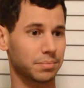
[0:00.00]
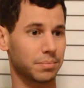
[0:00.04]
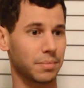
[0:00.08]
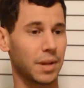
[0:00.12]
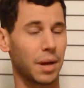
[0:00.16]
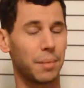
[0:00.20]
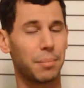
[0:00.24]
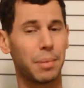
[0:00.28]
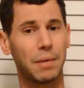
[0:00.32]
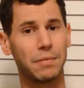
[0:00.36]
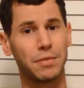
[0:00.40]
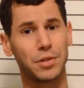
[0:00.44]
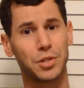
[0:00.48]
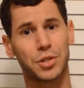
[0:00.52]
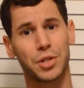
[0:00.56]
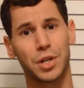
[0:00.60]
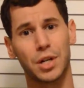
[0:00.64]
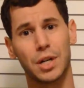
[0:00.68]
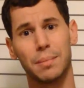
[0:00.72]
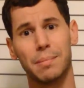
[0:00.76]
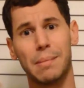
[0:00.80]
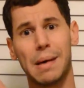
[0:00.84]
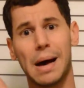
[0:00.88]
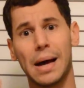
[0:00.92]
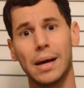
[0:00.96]
above a
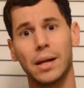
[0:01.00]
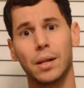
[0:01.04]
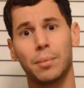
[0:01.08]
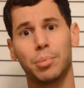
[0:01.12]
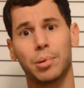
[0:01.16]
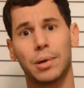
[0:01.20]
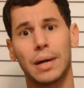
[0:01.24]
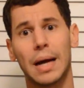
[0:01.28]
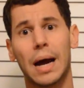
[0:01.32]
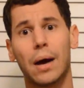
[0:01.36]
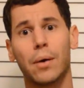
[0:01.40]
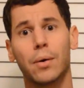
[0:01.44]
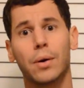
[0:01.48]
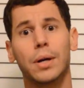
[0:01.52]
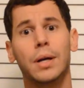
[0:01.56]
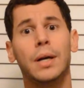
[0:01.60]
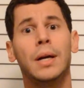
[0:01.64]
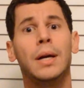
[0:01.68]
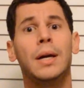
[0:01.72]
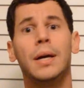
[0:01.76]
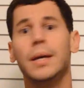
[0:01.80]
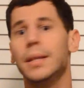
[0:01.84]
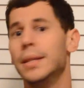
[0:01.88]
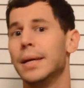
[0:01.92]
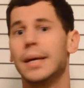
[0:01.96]
certain mile per hour.
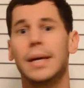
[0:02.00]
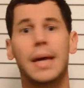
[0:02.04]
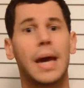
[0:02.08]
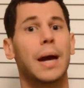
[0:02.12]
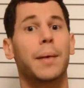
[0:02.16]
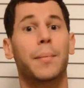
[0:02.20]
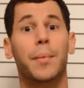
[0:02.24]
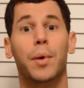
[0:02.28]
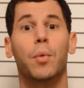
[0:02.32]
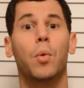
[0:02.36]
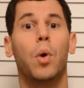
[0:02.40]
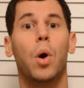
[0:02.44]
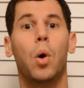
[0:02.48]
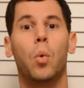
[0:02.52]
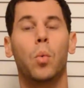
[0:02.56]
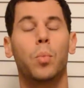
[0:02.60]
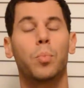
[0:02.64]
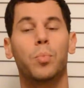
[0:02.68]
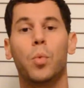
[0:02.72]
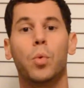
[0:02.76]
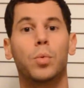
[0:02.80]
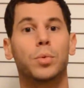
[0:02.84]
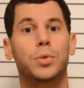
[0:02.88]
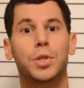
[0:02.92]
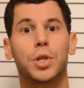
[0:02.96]
The camera
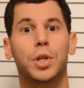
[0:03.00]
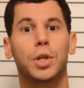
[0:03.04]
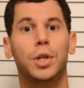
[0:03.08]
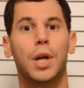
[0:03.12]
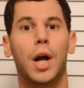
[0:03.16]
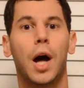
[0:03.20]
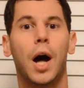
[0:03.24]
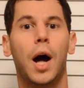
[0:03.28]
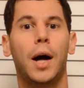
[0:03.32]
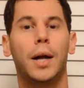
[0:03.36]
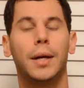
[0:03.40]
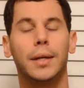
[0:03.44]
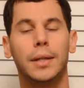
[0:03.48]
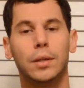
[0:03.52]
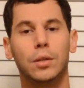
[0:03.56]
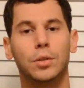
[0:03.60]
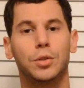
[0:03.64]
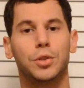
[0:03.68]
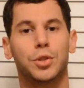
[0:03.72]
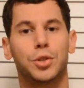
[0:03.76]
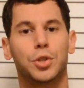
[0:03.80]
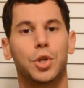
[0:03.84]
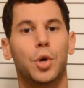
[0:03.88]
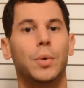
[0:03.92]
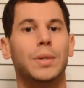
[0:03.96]
won't turn on. It'll
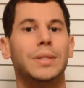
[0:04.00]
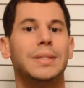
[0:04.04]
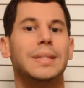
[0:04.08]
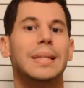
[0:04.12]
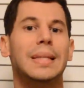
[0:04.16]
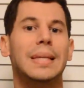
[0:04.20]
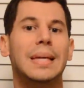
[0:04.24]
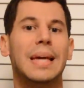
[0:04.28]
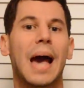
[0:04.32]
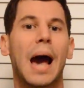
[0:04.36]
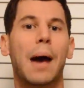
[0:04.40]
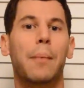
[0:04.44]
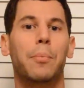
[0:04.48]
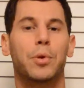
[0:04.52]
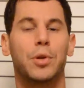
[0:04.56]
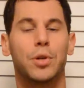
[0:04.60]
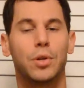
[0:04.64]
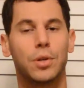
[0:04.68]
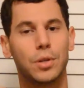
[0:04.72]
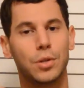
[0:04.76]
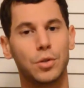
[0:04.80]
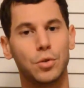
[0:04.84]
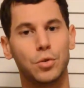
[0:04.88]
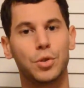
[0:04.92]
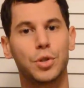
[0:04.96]
just go into the app where you
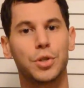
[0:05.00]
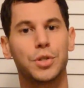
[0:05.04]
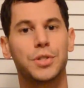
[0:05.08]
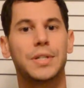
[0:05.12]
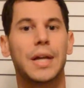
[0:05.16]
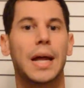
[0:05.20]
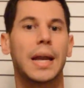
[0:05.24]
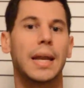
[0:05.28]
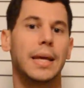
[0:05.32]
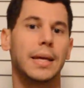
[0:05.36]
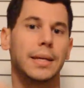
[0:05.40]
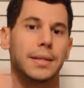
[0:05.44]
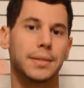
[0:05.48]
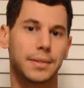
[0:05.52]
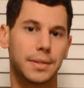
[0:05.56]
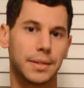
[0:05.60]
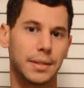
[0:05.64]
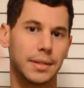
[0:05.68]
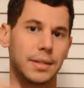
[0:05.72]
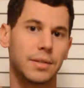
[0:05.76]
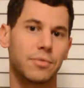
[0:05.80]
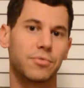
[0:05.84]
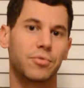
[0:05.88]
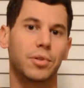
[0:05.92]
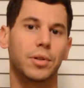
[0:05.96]
can use your settings and
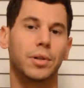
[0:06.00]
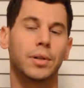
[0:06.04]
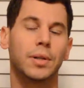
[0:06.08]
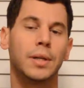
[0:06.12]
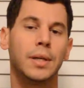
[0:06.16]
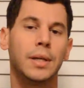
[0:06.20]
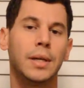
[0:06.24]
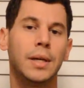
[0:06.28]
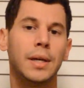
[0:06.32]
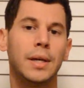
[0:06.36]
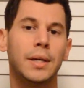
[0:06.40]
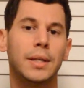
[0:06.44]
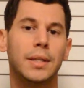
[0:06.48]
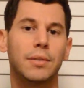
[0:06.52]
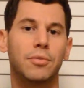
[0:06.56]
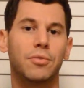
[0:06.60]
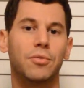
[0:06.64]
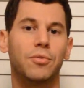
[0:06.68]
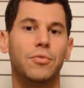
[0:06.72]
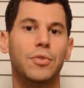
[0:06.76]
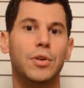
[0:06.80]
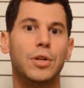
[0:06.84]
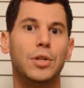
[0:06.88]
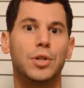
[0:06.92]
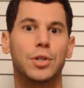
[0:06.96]
the different
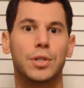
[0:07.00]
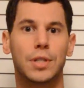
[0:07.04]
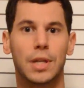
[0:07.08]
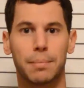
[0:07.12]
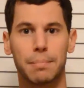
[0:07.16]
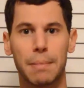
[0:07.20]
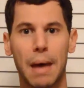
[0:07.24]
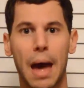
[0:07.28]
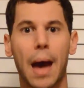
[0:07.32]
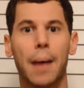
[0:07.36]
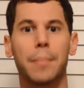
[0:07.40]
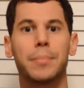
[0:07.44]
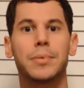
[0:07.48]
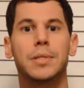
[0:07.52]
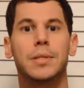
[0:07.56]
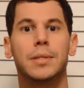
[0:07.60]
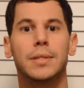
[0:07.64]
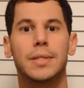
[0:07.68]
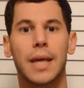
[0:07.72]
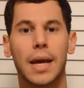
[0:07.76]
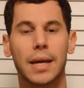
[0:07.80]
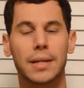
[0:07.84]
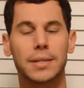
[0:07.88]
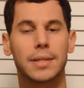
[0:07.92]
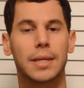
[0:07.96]
features like maps and
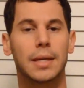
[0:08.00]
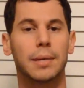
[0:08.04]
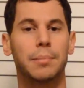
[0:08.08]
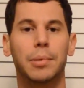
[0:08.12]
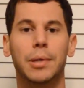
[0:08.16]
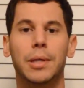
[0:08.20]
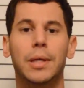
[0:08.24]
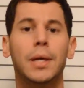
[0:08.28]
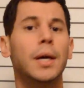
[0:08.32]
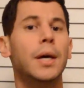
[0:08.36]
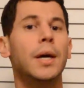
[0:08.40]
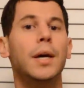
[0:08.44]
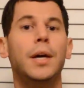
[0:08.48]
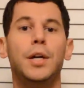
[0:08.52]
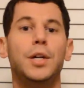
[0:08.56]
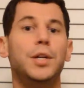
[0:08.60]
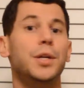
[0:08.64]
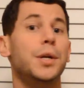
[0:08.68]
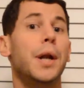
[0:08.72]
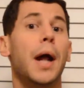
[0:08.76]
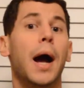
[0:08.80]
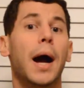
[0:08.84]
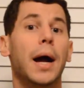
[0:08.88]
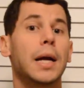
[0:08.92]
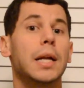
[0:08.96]
texting, but you're
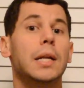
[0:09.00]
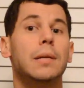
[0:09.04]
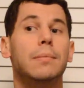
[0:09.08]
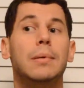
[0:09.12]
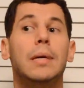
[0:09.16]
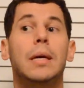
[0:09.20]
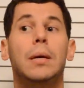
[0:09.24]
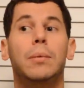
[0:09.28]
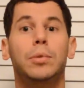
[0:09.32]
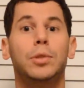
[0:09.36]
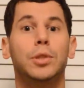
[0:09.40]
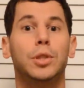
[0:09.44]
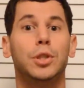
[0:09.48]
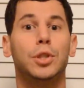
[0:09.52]
not going to be able to